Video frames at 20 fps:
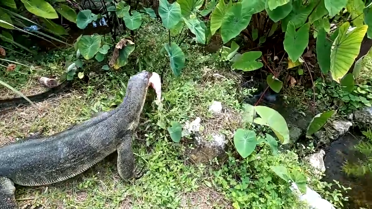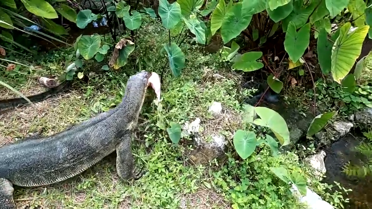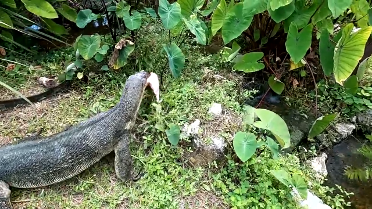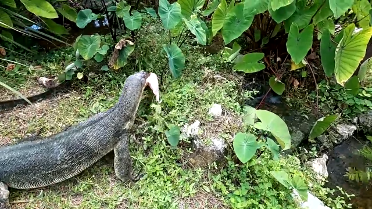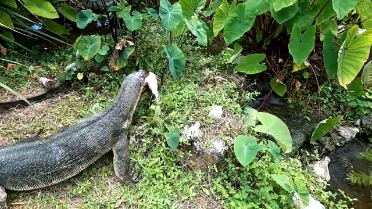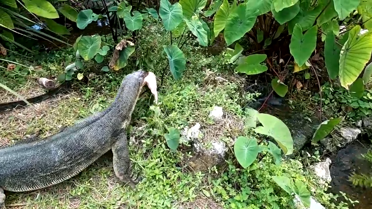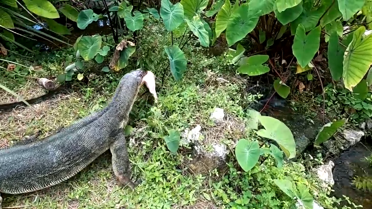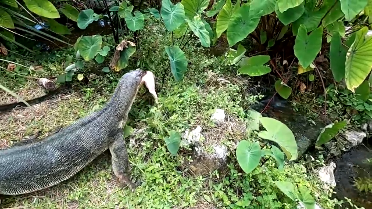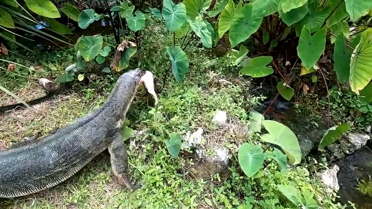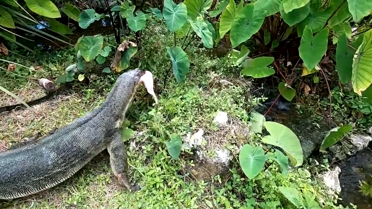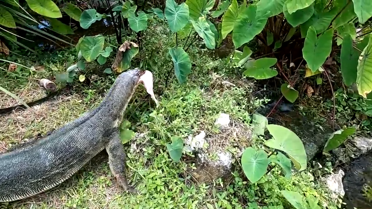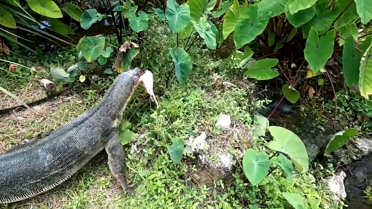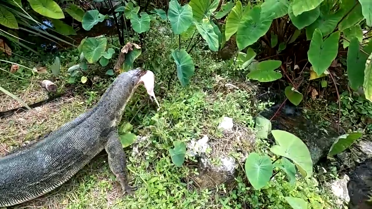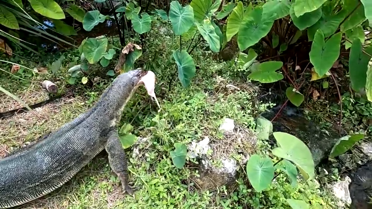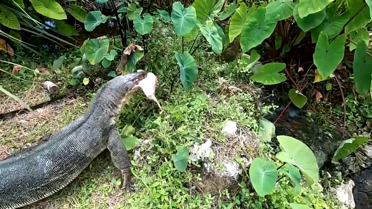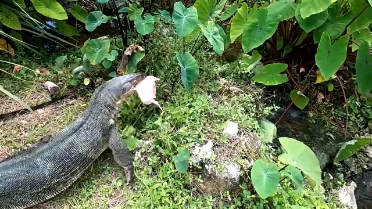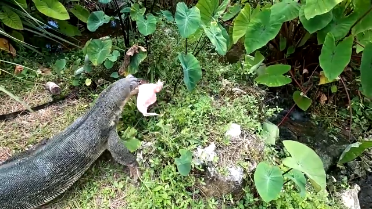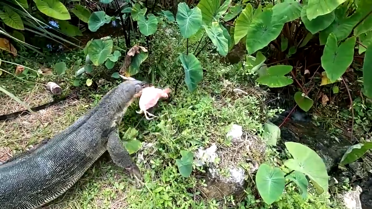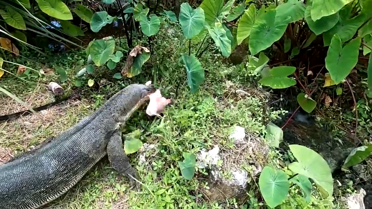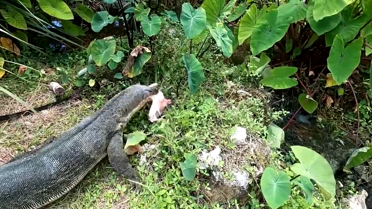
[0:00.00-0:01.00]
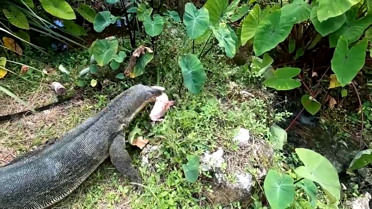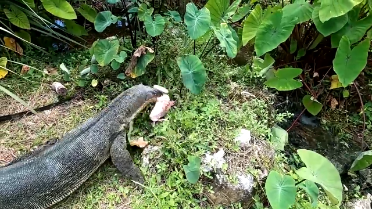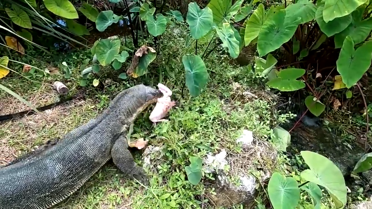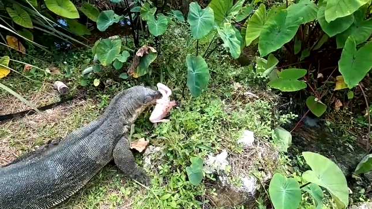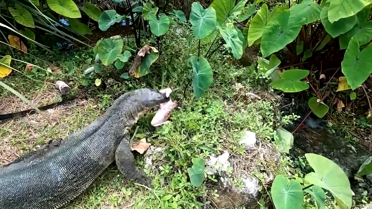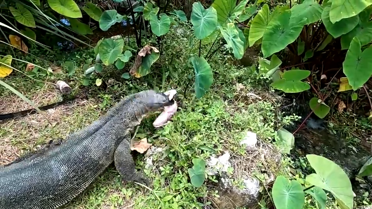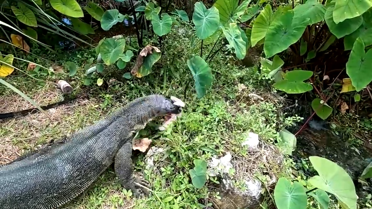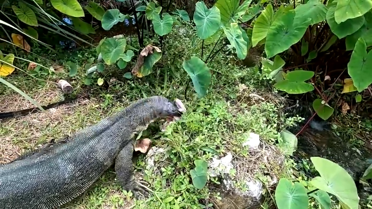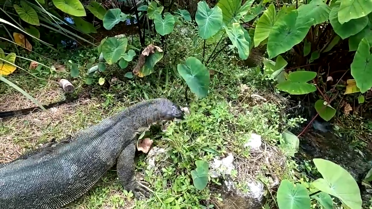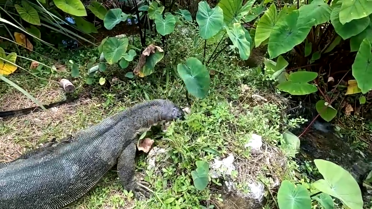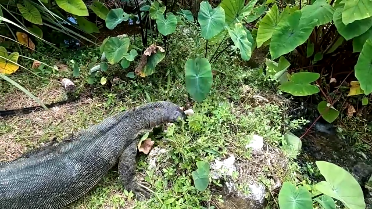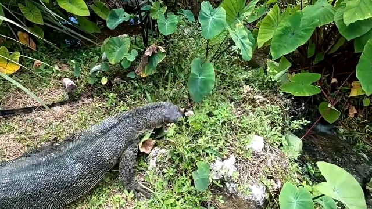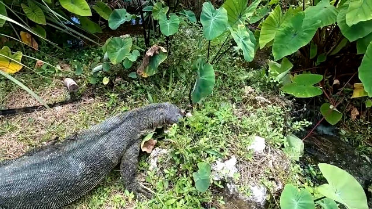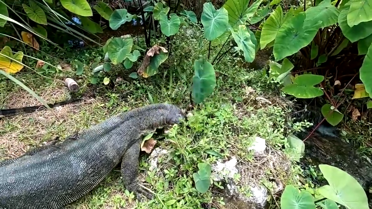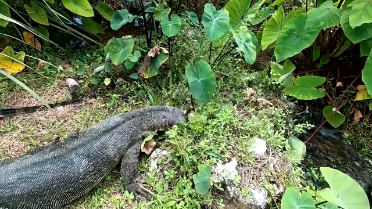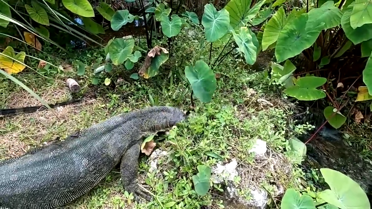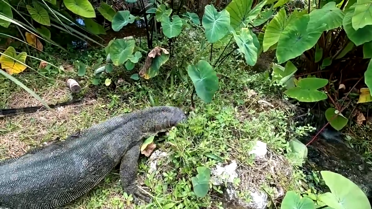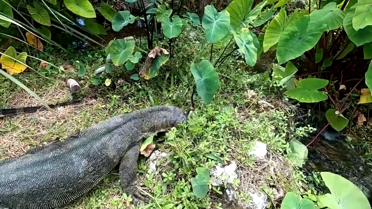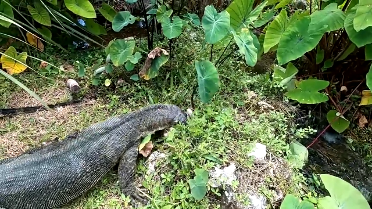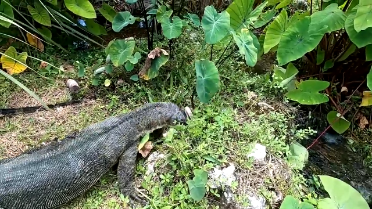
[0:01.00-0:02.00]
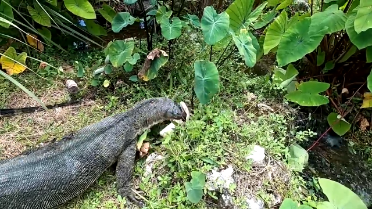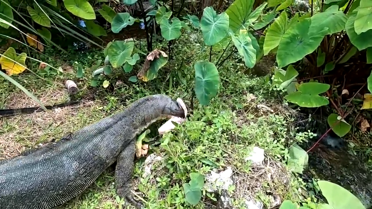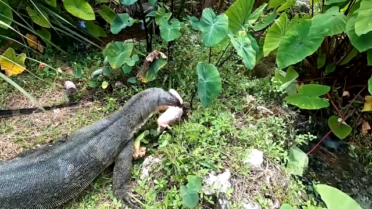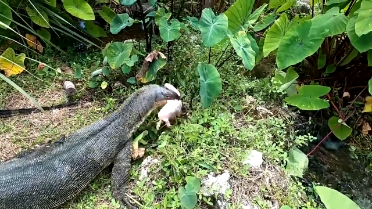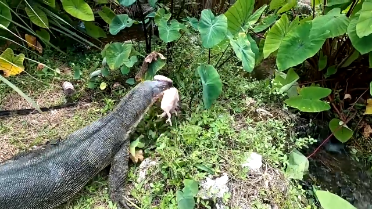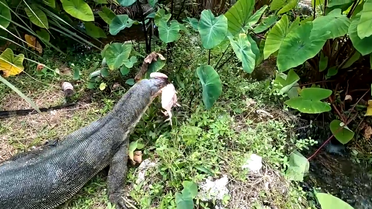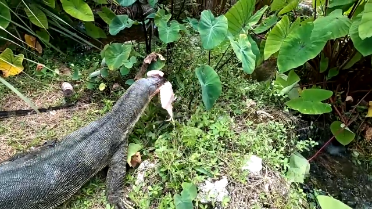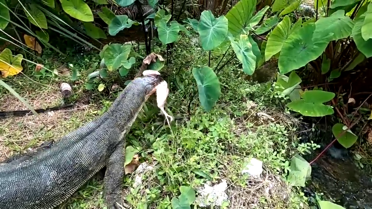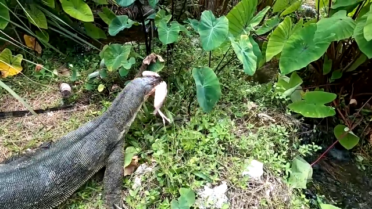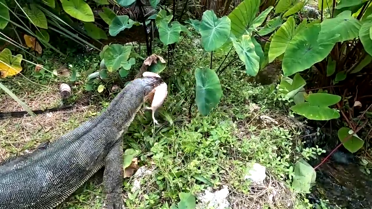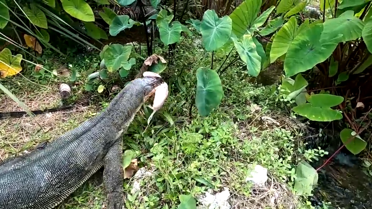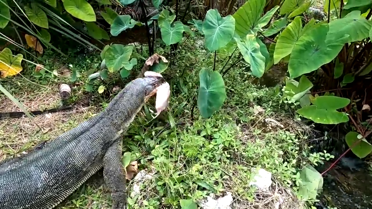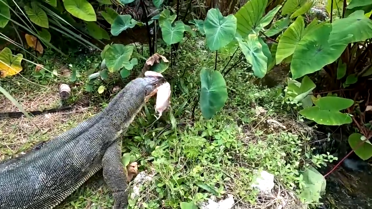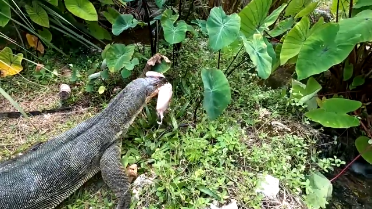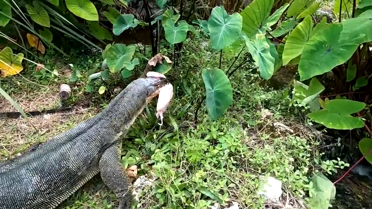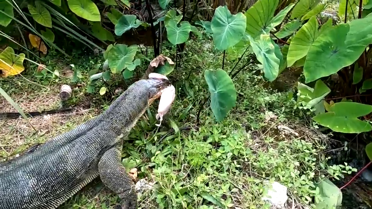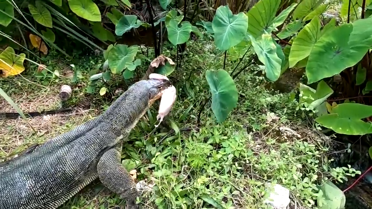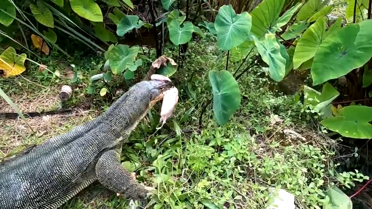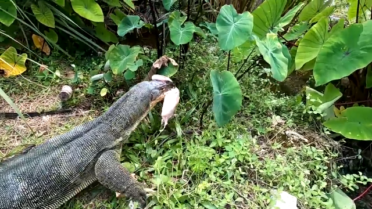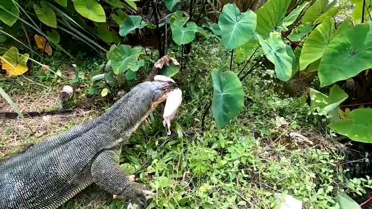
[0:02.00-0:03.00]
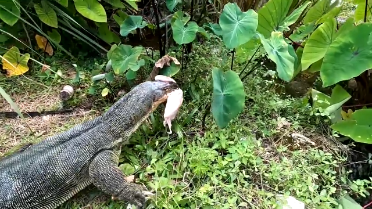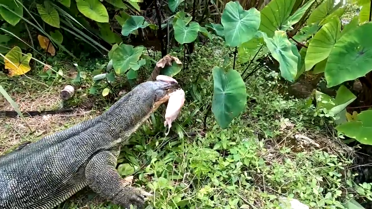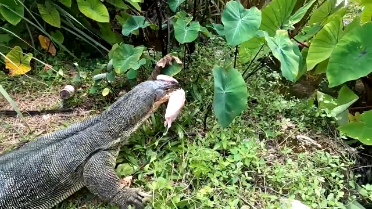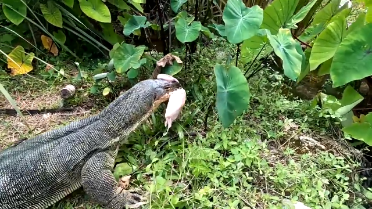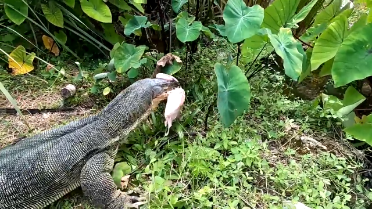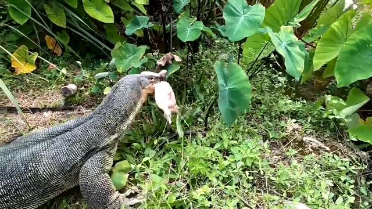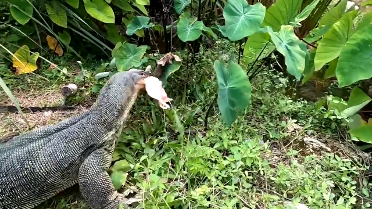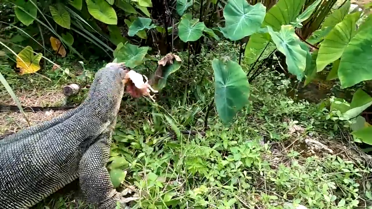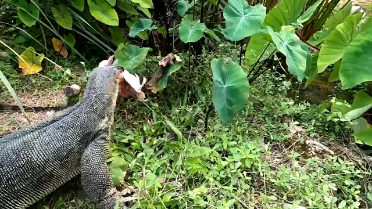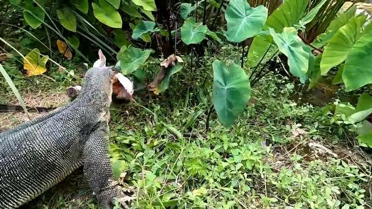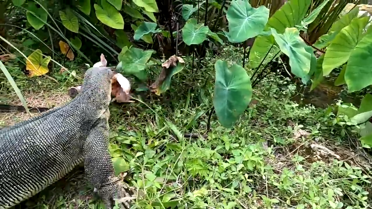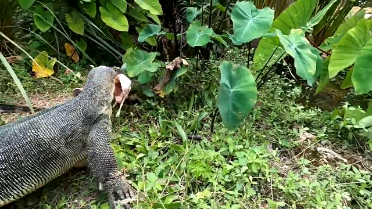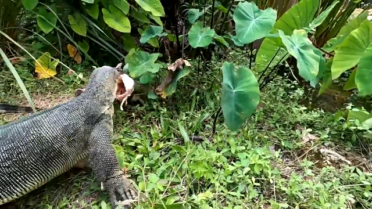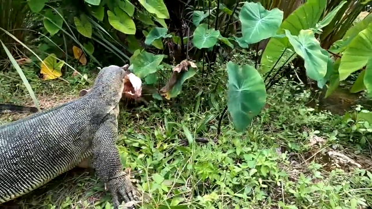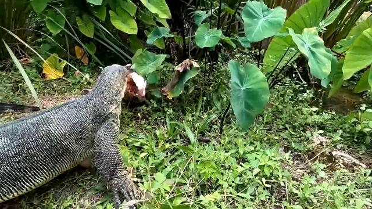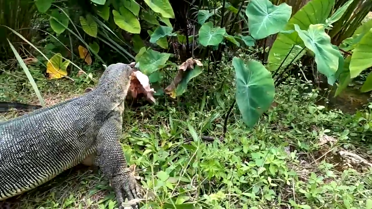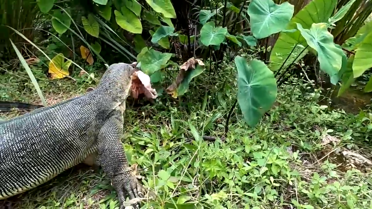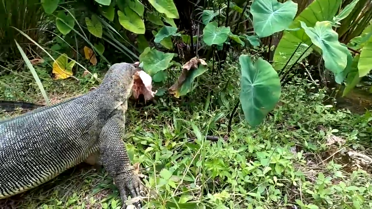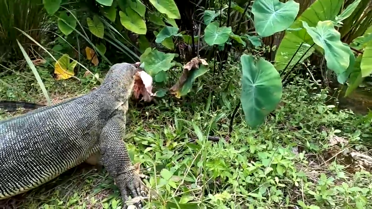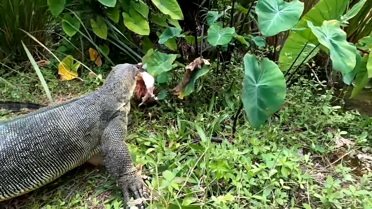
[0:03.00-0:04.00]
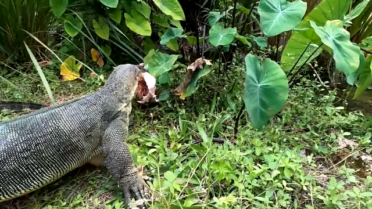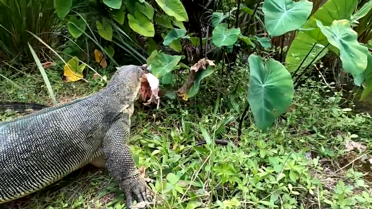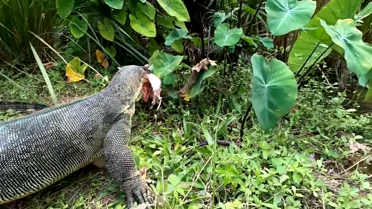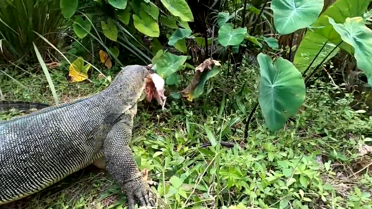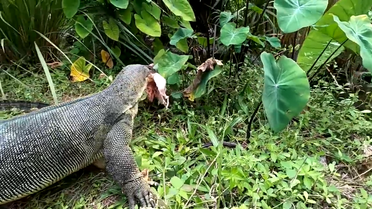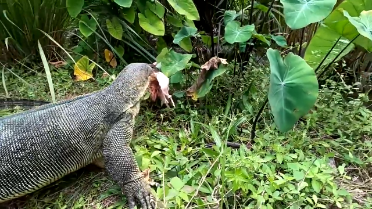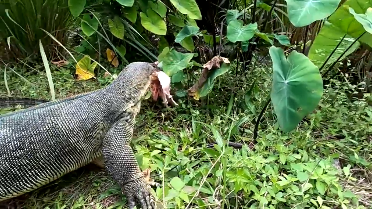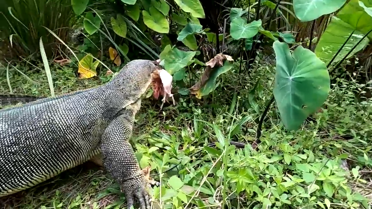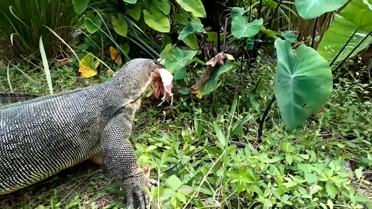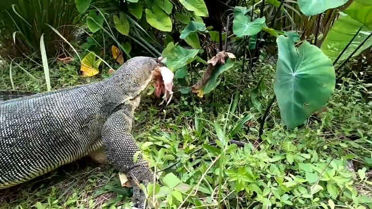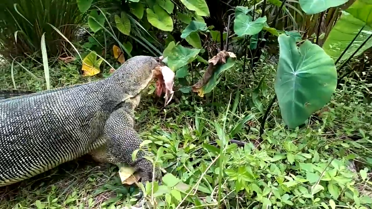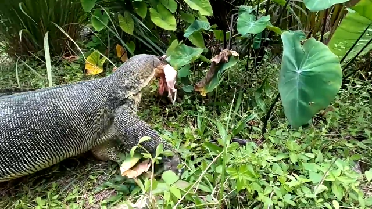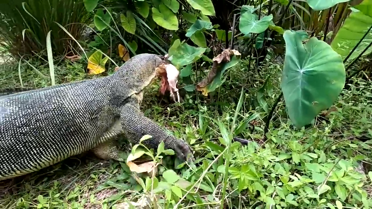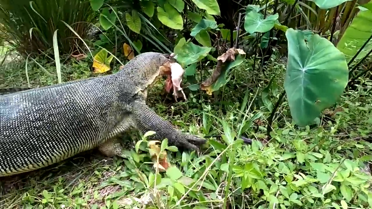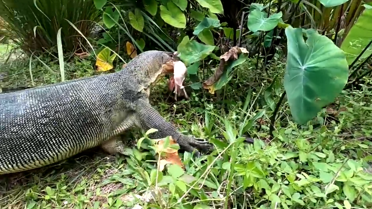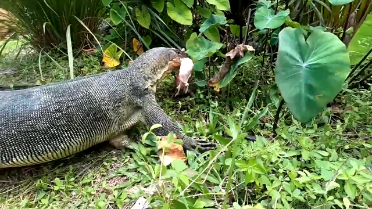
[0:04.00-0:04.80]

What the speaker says: [unreadable: no face in view]